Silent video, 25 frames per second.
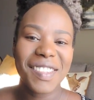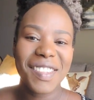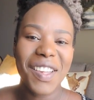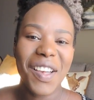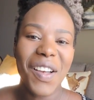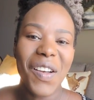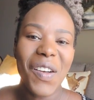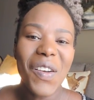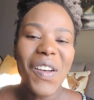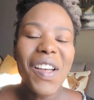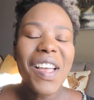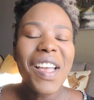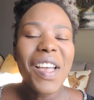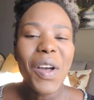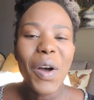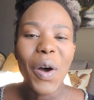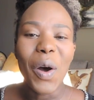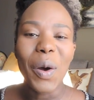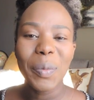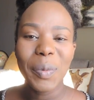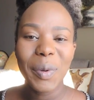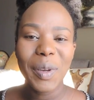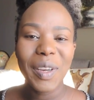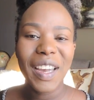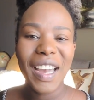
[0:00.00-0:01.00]
so
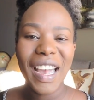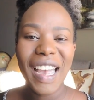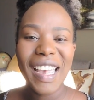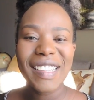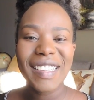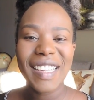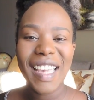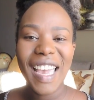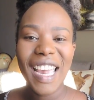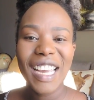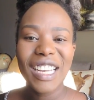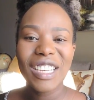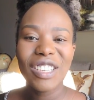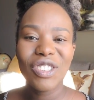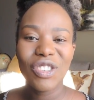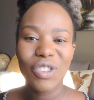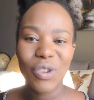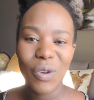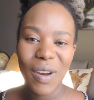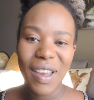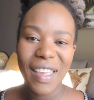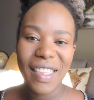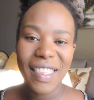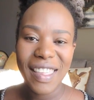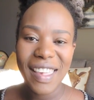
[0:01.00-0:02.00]
hope you guys
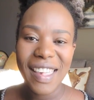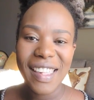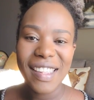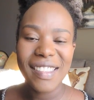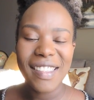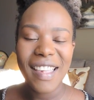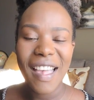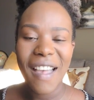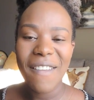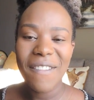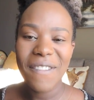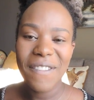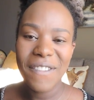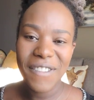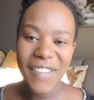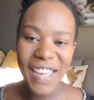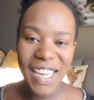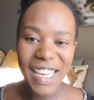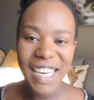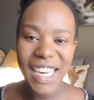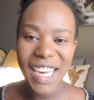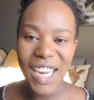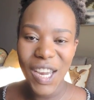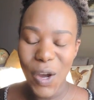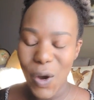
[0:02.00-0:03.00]
enjoy this
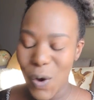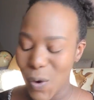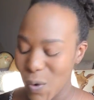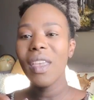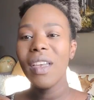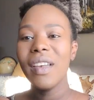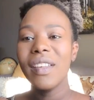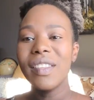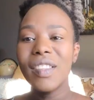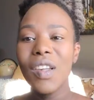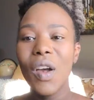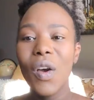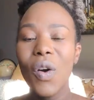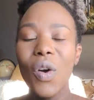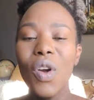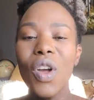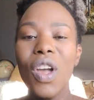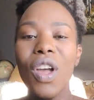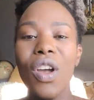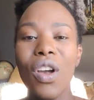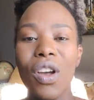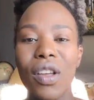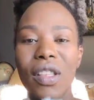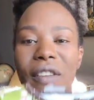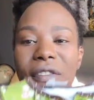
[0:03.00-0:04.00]
video. So
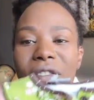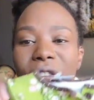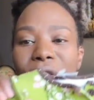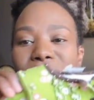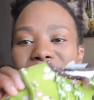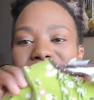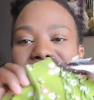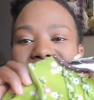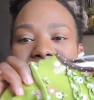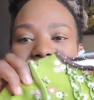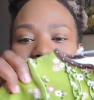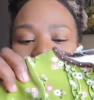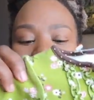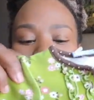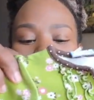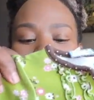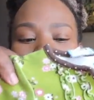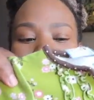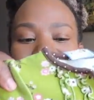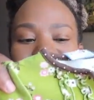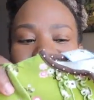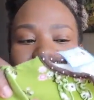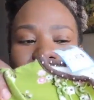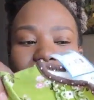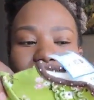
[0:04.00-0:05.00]
the first thing that I
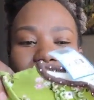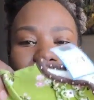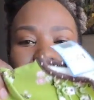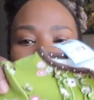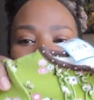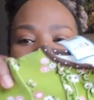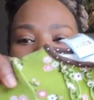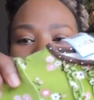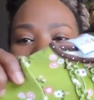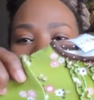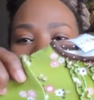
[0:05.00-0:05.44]
want to show you